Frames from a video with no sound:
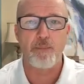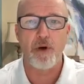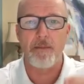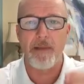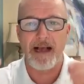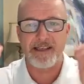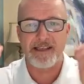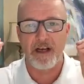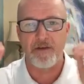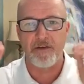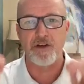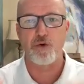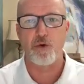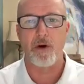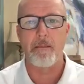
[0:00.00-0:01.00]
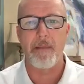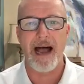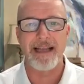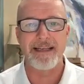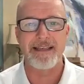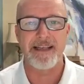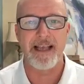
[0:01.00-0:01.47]
put myself into a
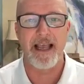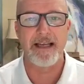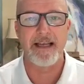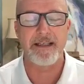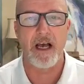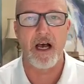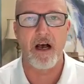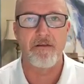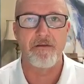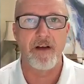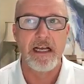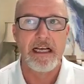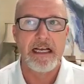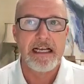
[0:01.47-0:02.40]
mindset of